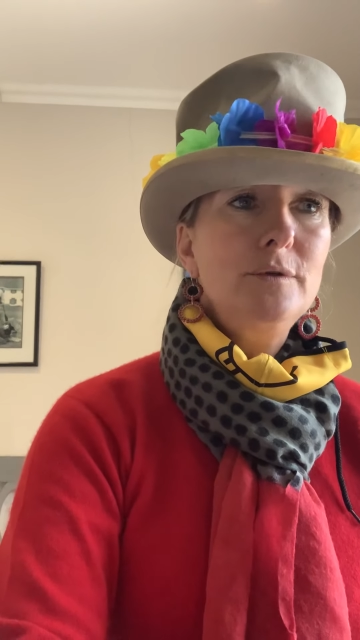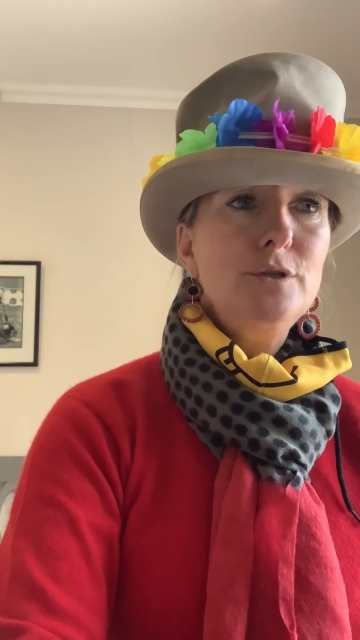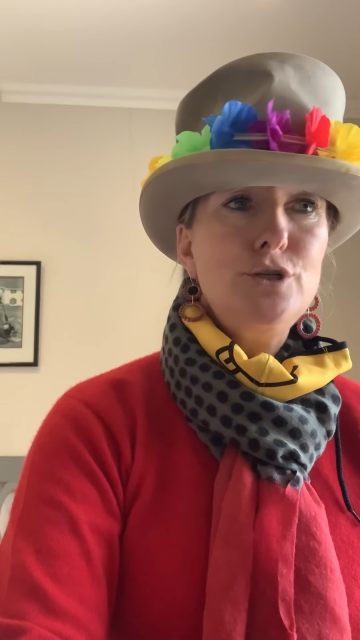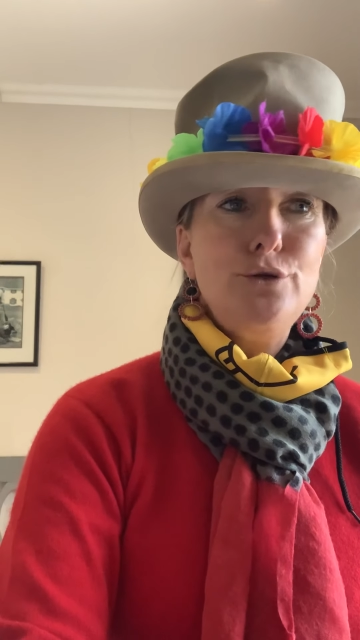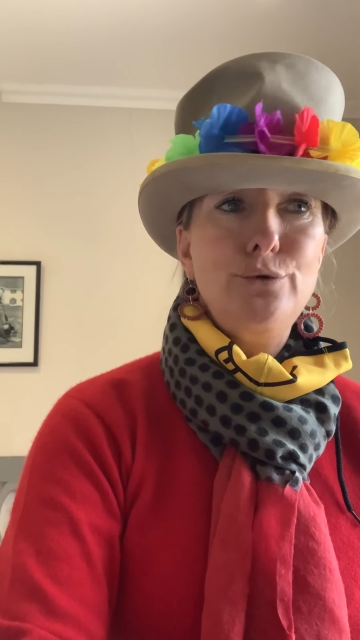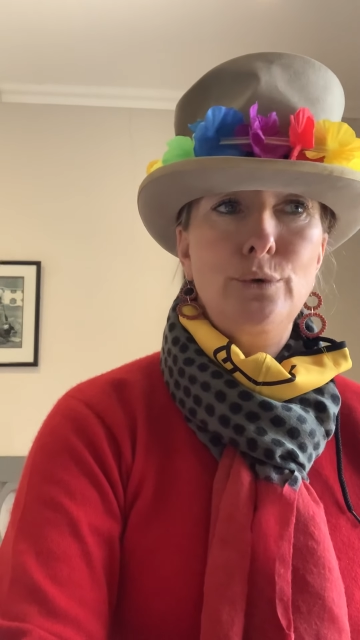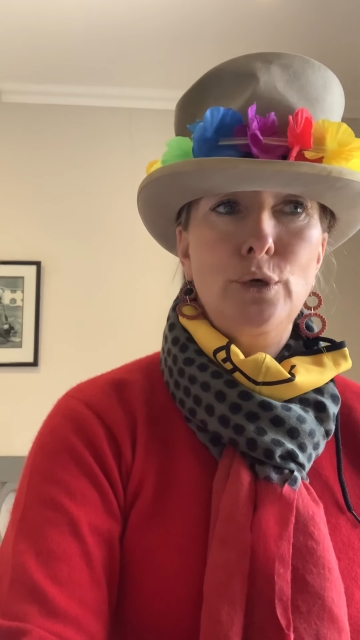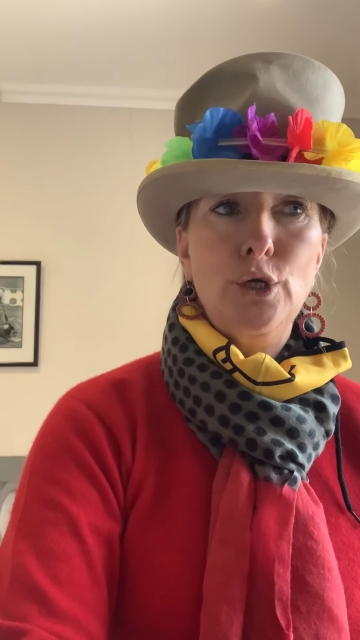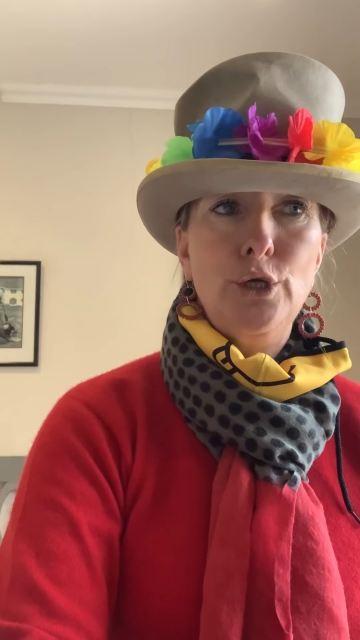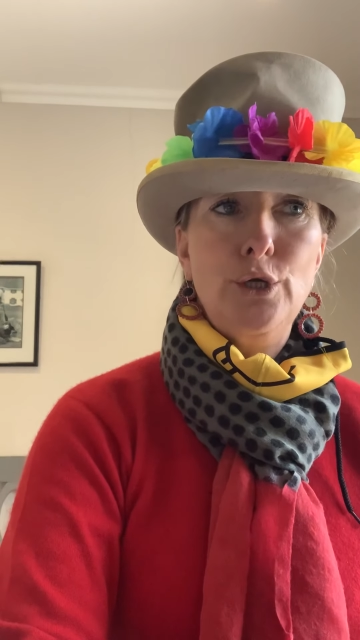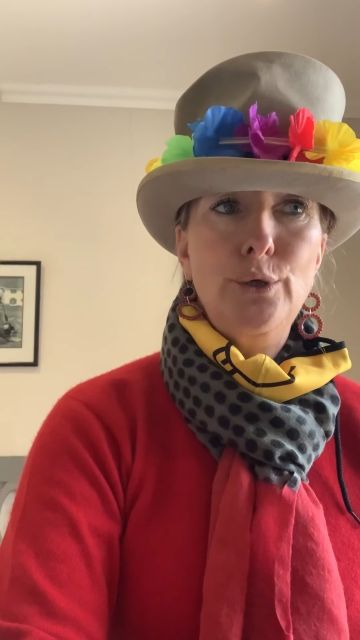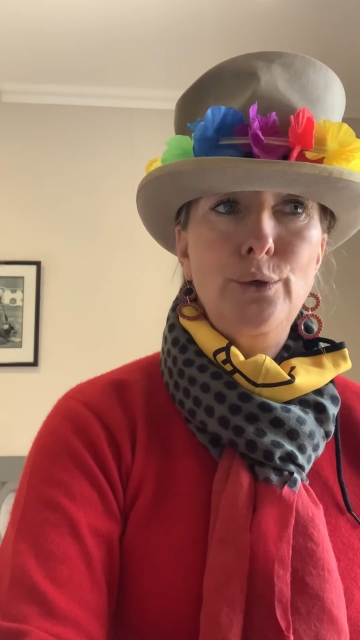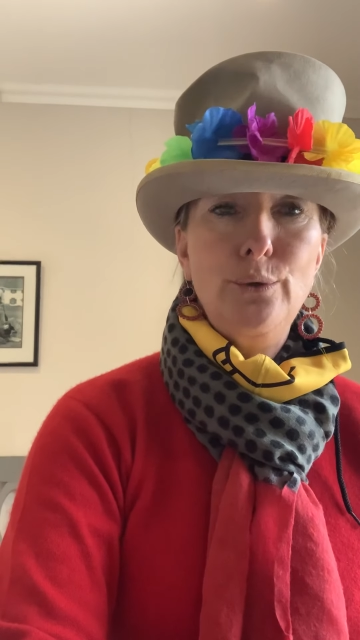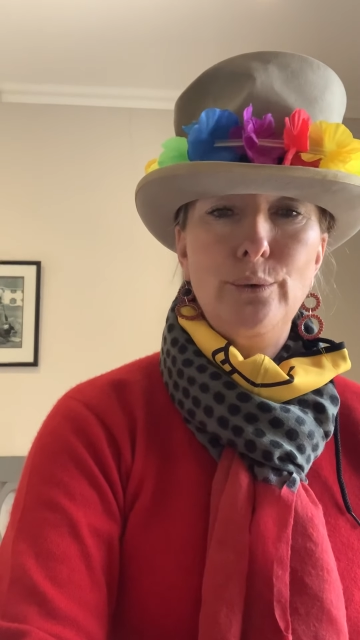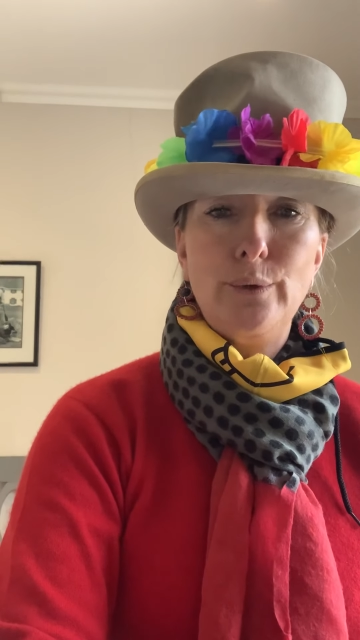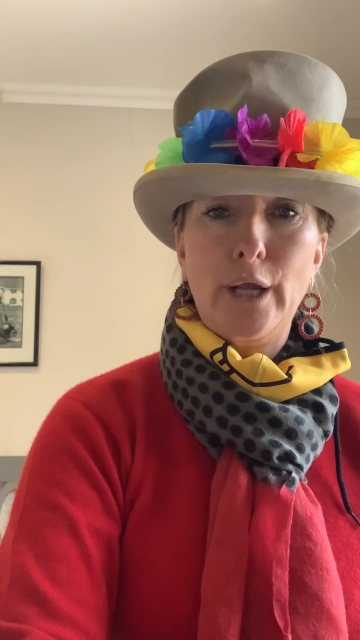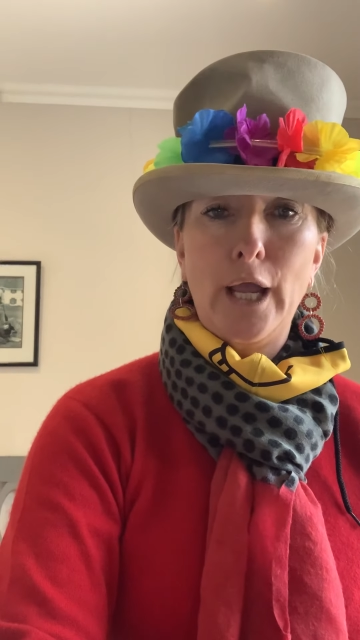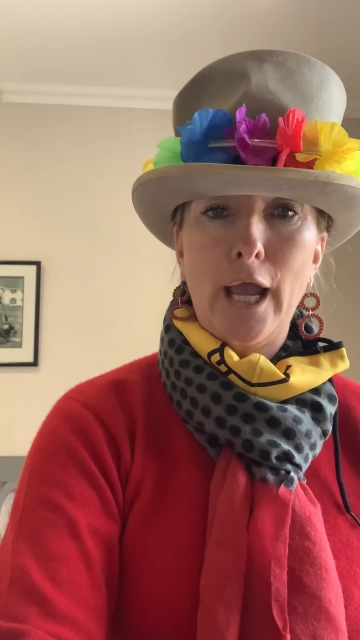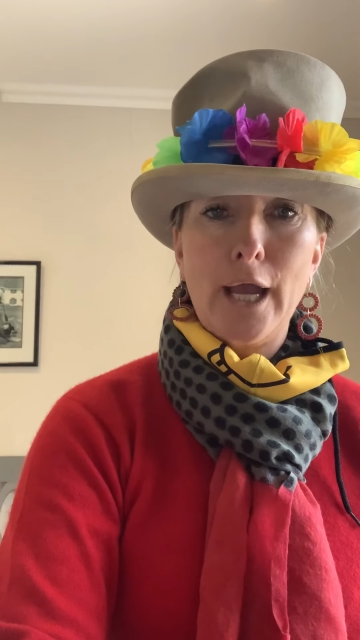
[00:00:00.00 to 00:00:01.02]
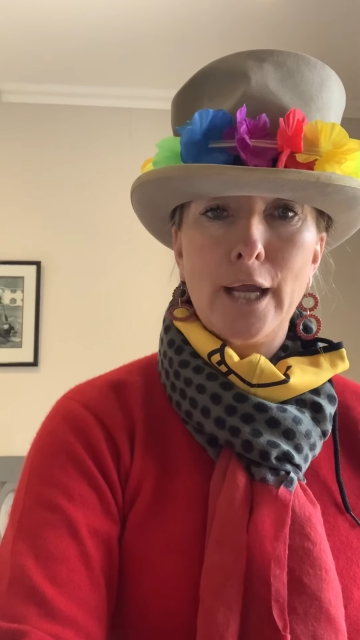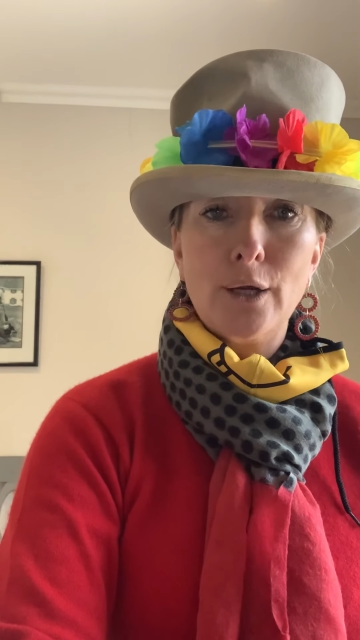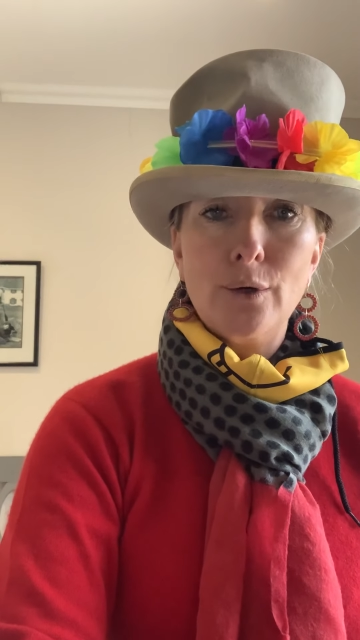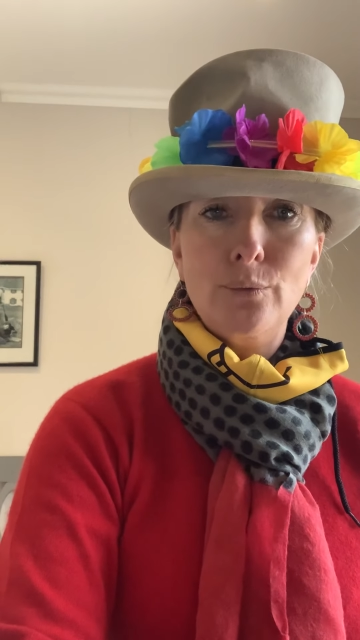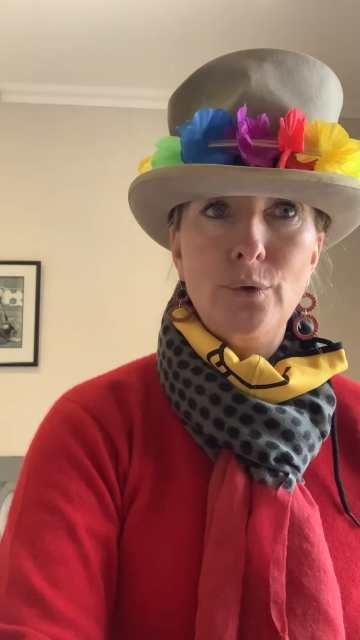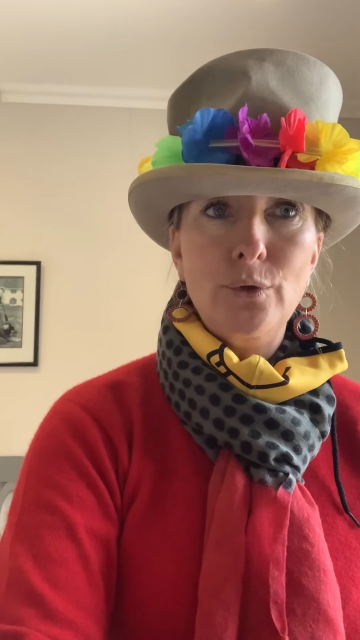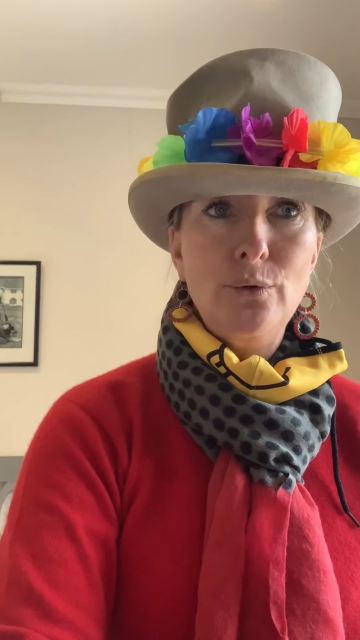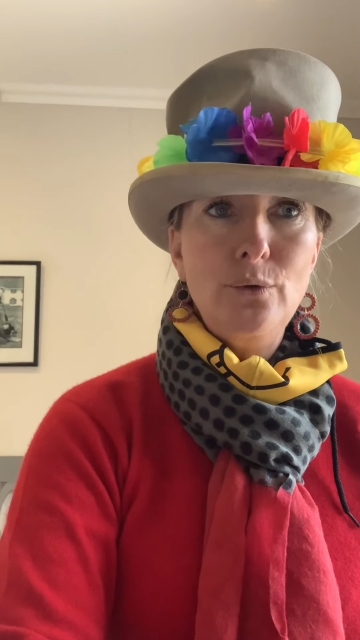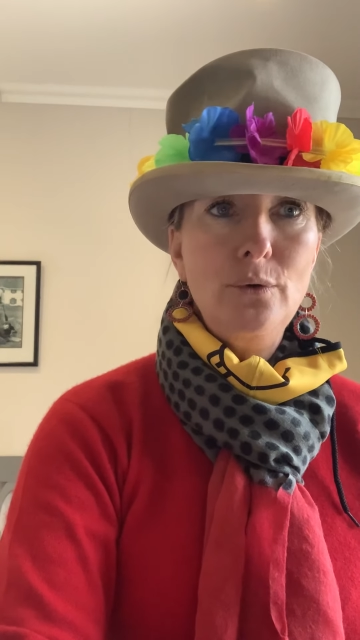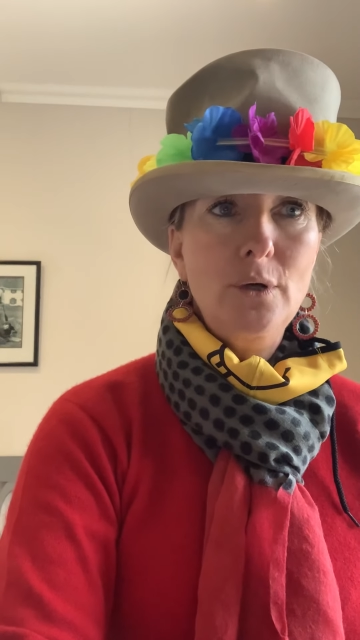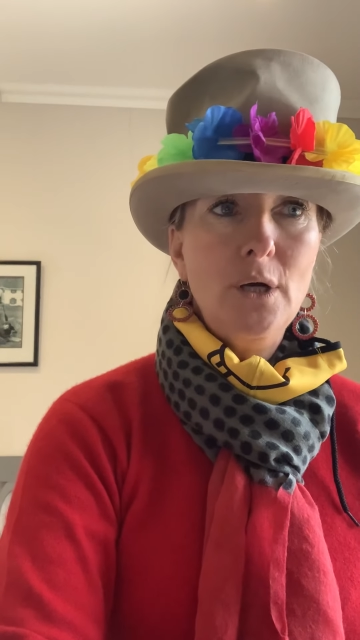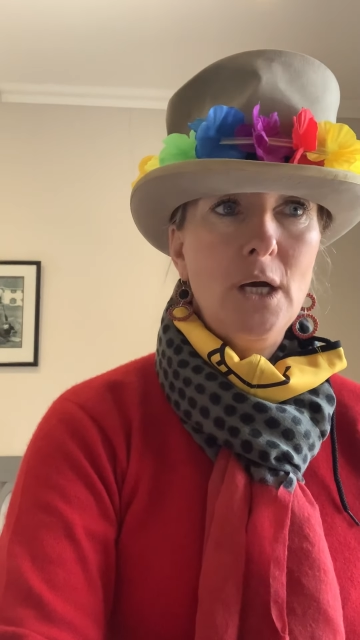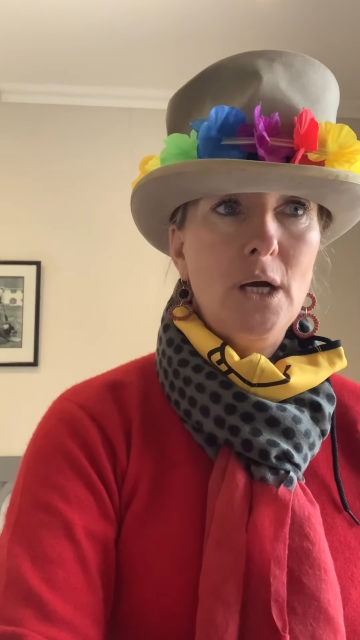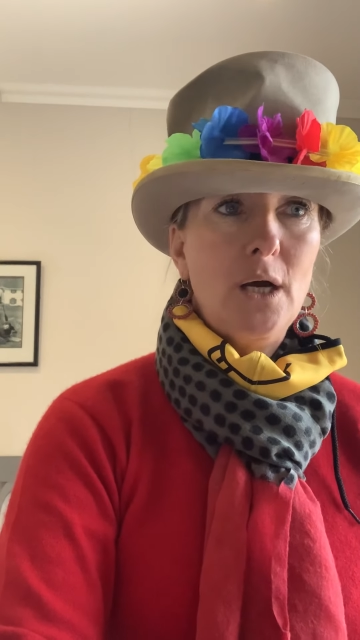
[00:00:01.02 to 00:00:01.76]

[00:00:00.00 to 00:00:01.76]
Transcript: Toodaloo, kangaroo.